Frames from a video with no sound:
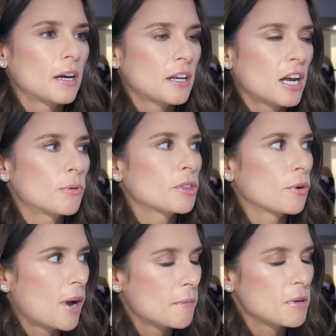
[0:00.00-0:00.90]
getting with
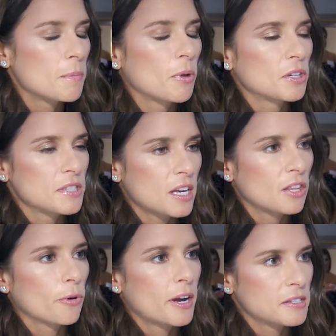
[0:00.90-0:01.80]
the right people and
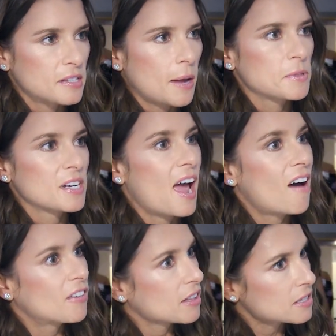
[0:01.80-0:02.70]
taking the right steps and
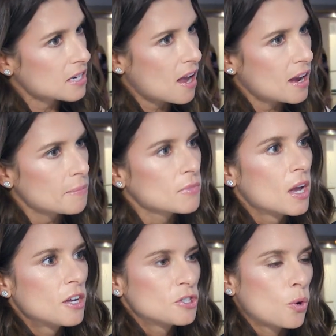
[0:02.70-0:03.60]
having the time
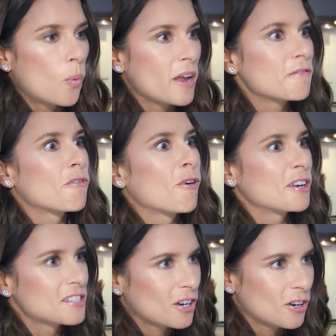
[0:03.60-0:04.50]
to wait for
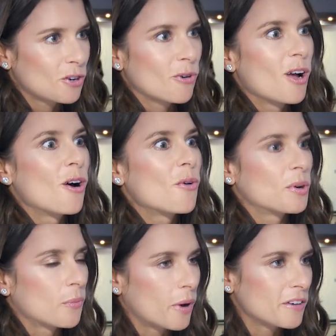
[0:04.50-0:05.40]
it to grow
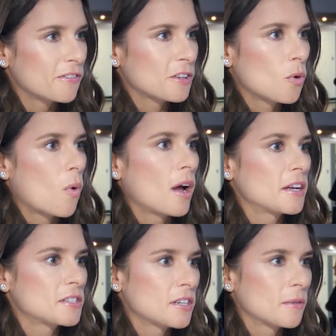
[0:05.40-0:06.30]
and wait for the
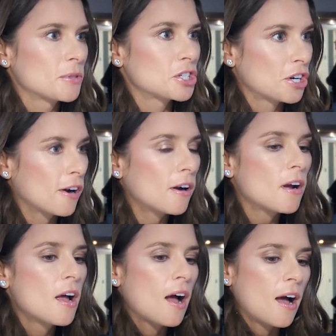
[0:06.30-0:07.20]
wine to mature,
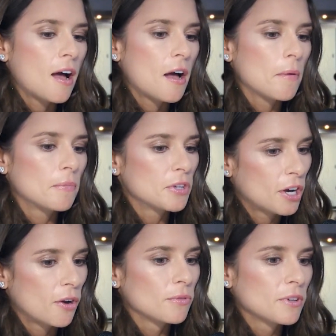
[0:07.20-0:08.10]

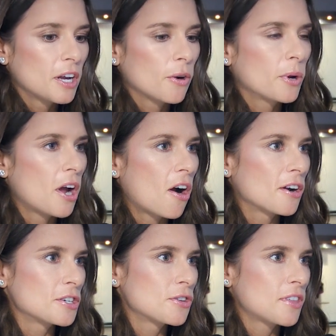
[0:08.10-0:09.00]
you know, here we
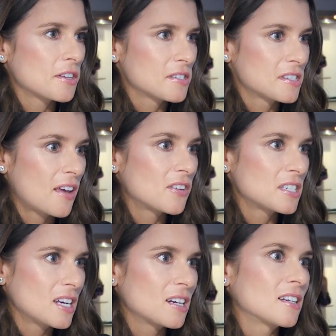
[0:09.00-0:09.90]
are in
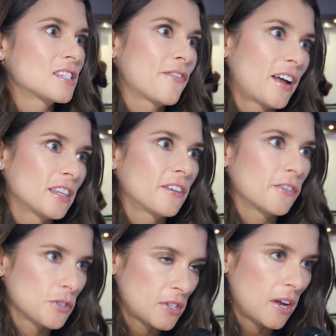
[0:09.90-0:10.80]
2017 and it's finally
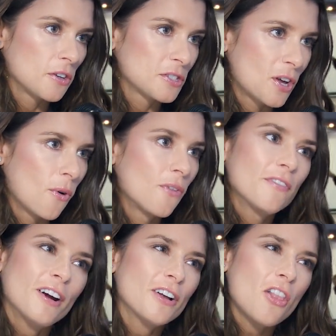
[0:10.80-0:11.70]
for sale. So
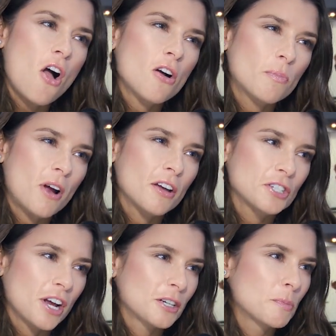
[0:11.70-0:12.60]
very long
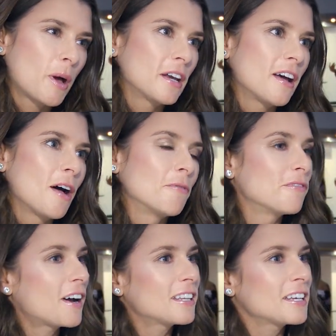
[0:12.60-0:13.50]
project, but
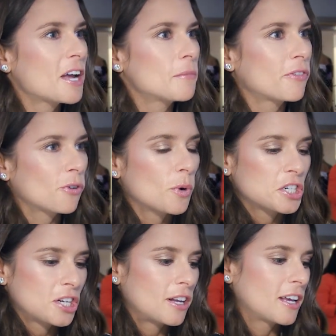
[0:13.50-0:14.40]
finally come to
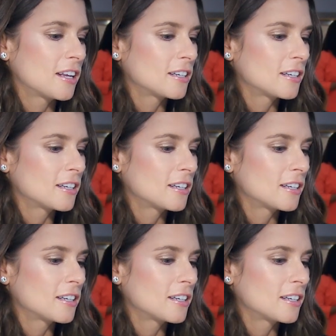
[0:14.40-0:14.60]
fruition,